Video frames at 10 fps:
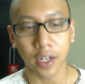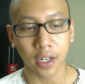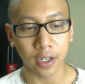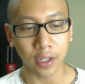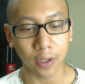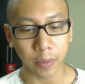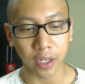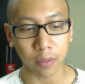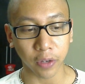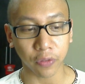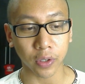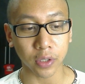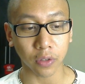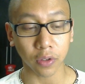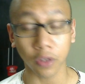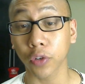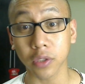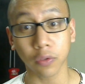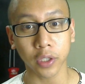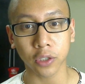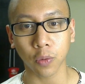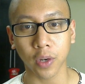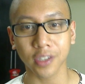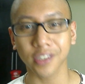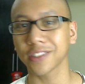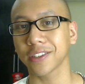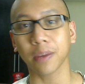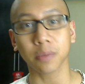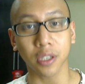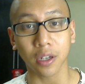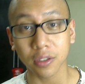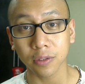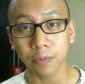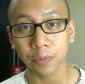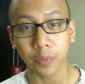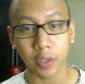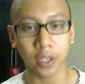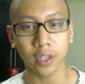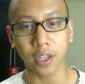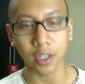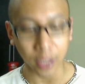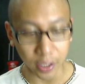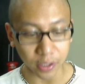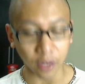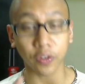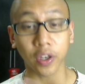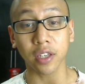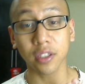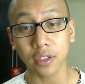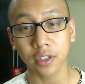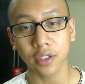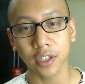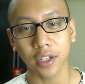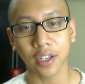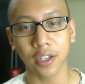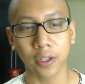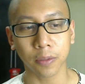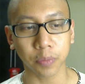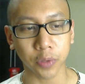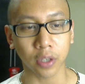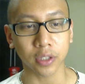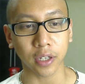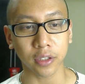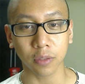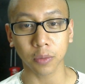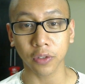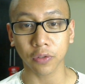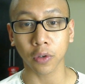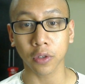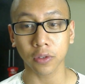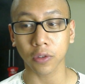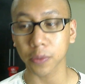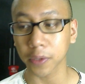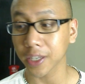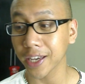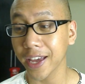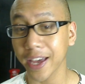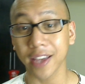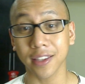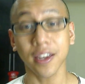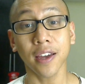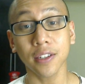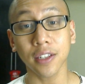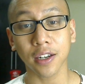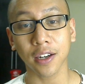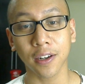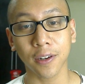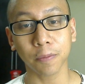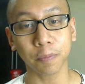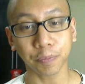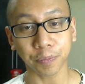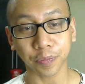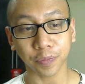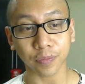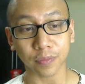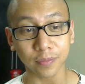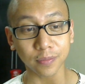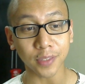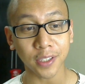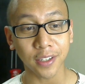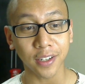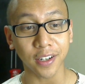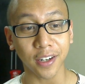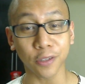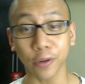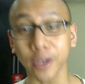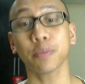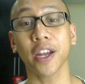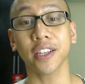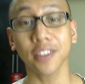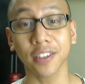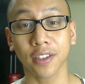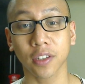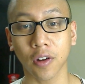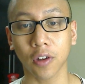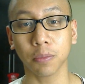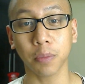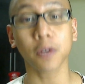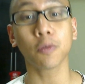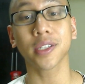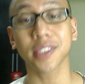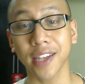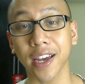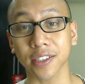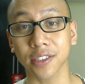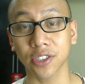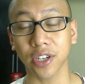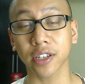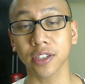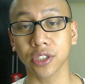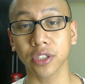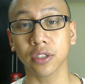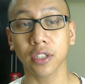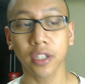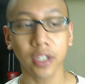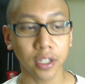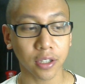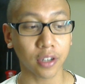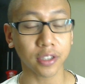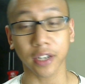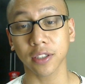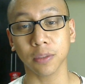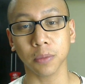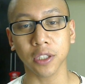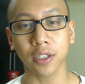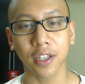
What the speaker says: And the first of which was Samsung, and then Nescafe contacted me for an endorsement. And then a great brand called Meng Huan Snacks, Jack and Jill, contacted me.